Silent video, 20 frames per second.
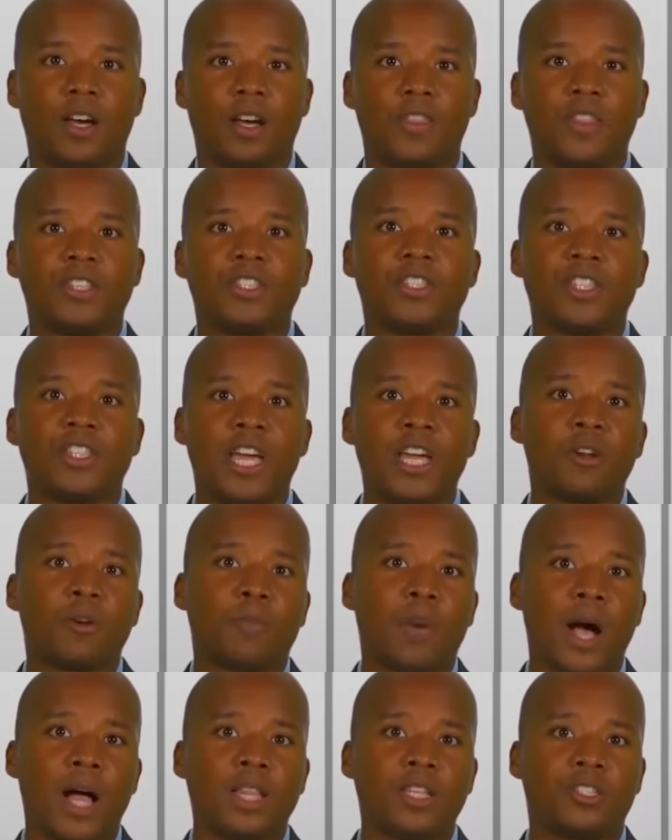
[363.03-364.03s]
the standard
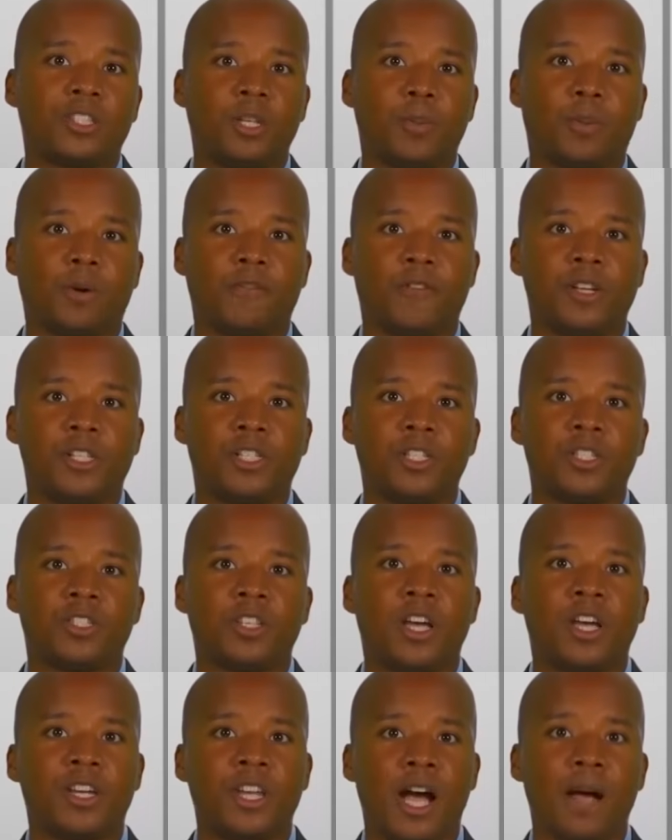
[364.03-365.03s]
policy provisions
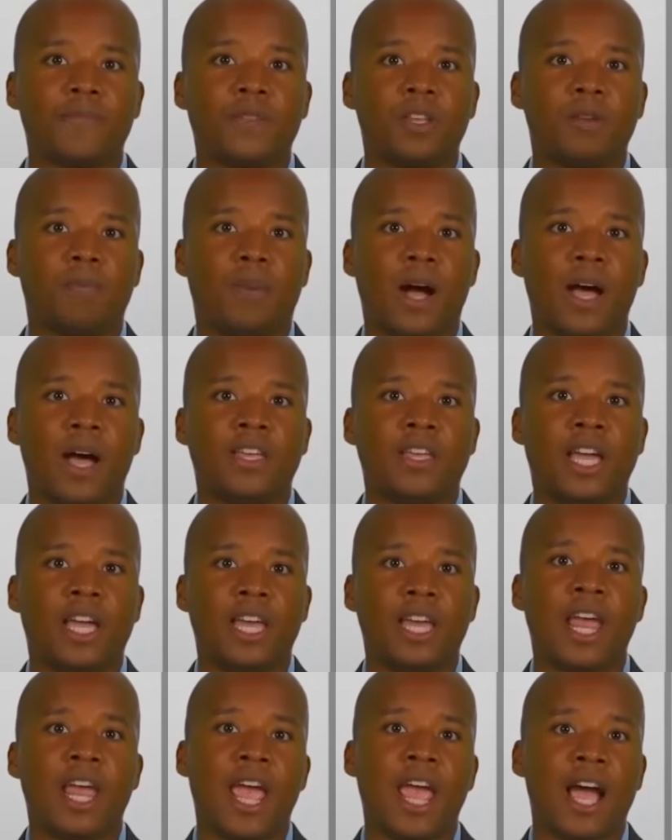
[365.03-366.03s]
adopted by the
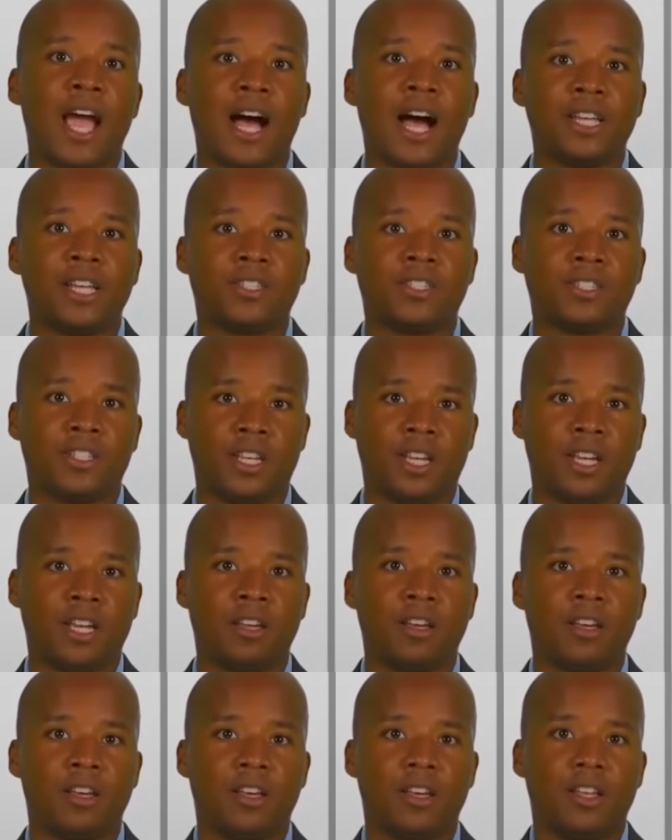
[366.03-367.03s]
NAIC,
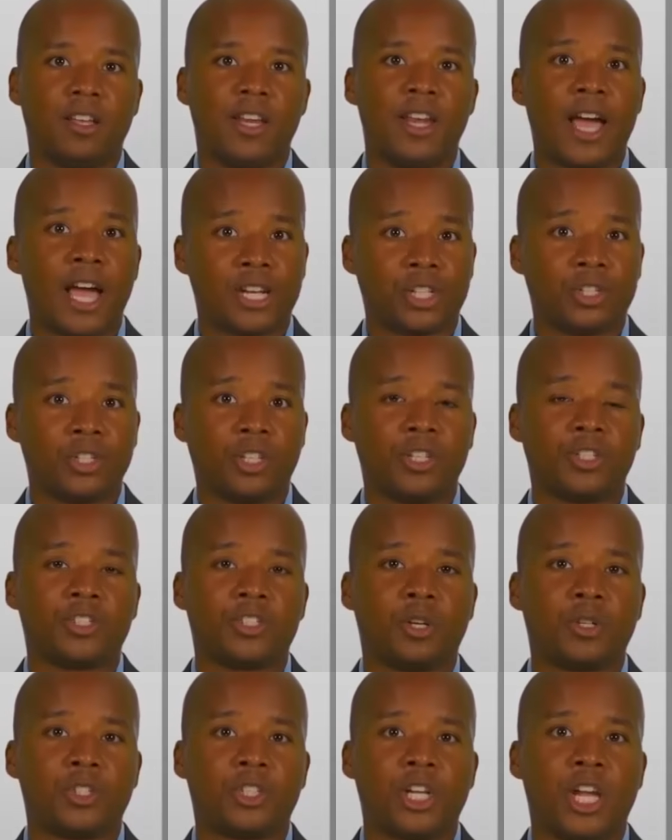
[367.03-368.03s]
National
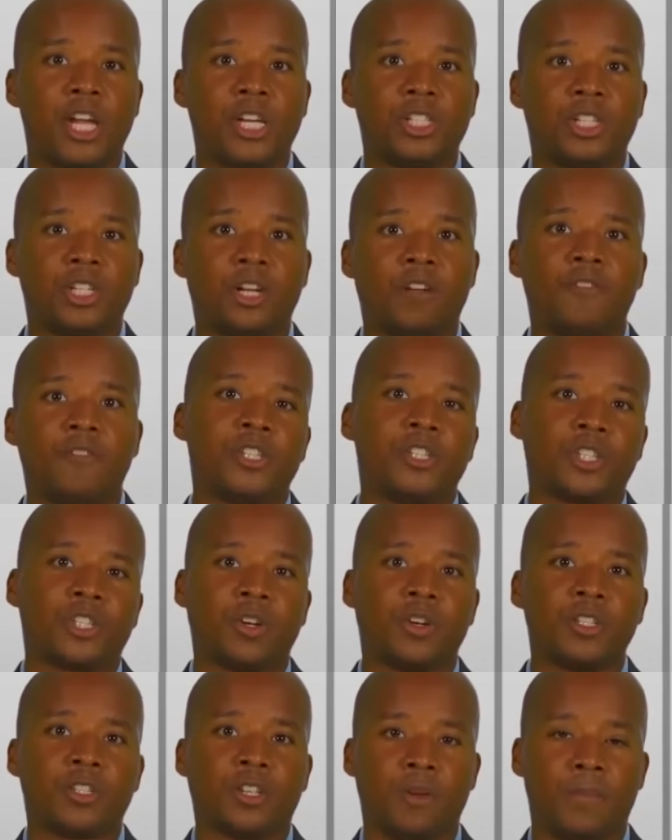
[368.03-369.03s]
Association of
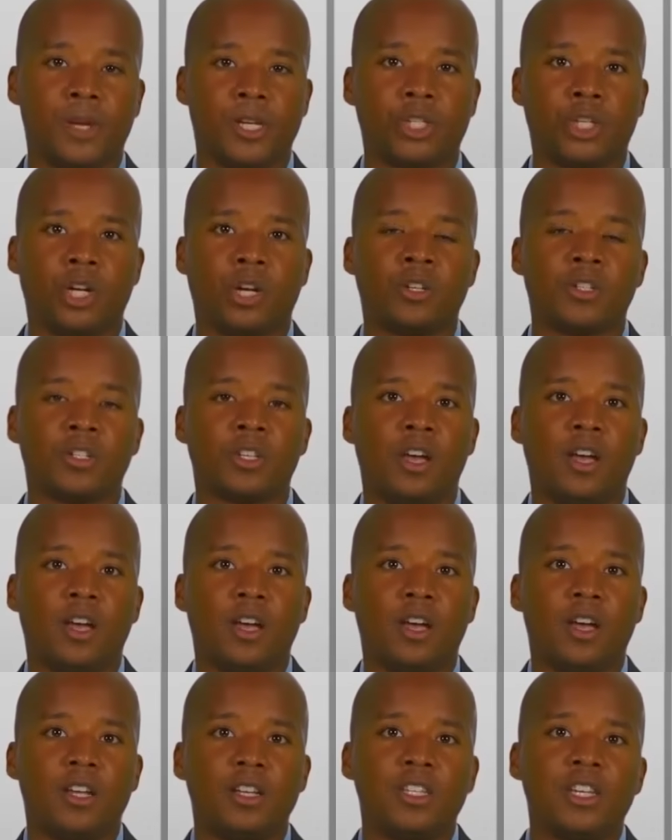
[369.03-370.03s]
Insurance Commissioners,
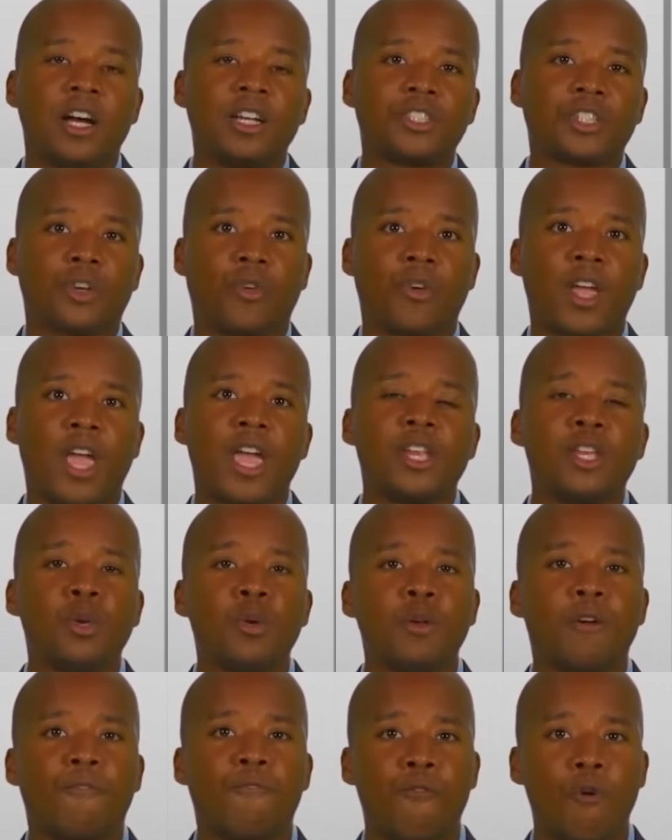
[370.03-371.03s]
does create
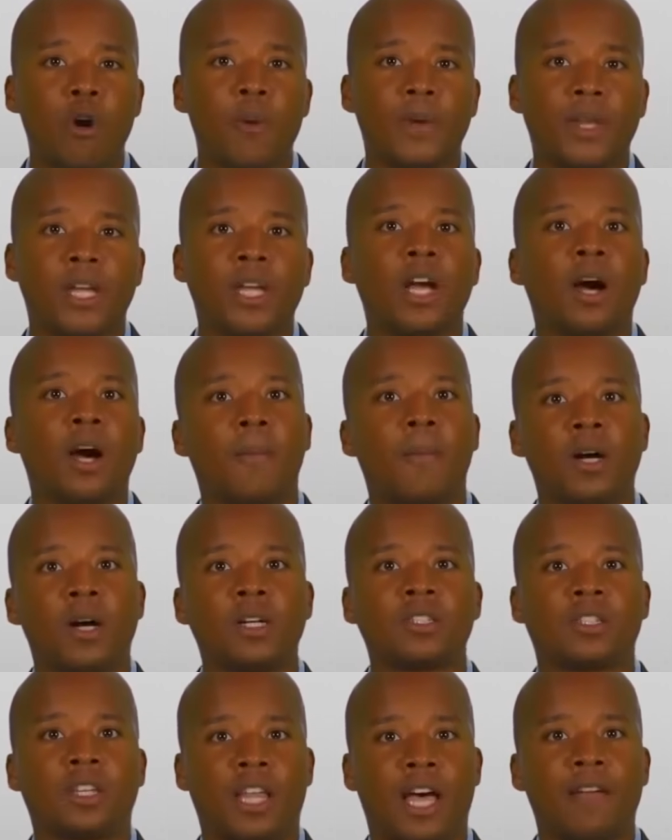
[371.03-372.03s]
uniformity
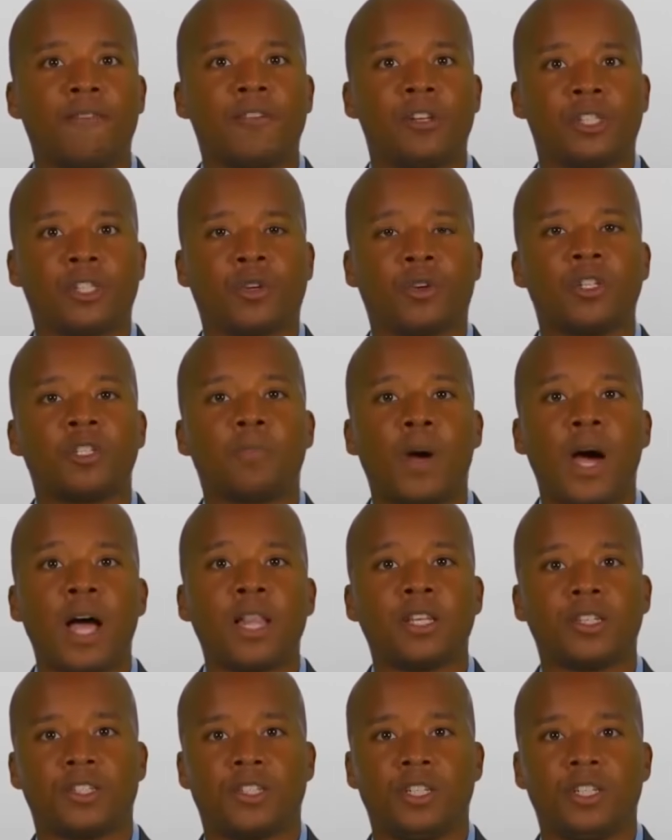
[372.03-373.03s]
amongst life insurance
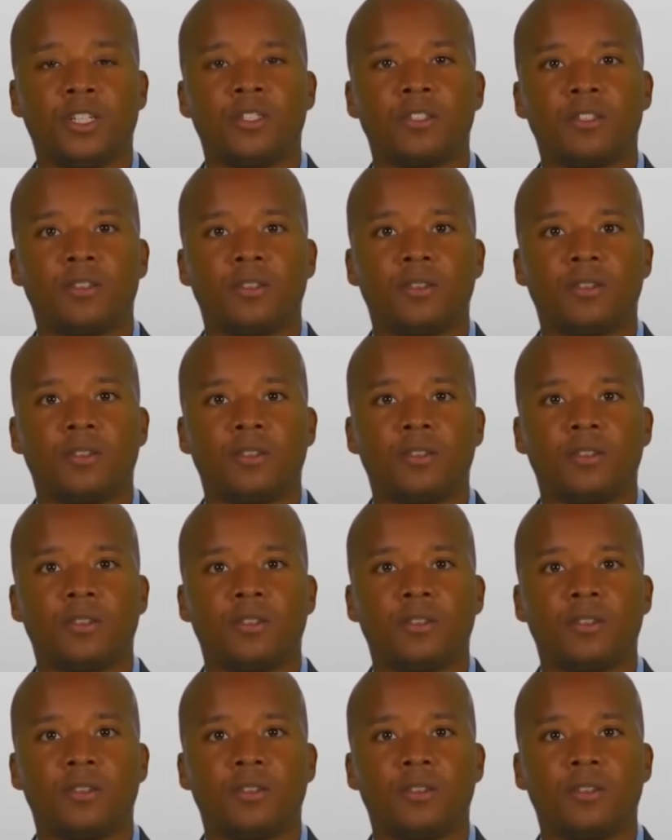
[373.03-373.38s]
policies.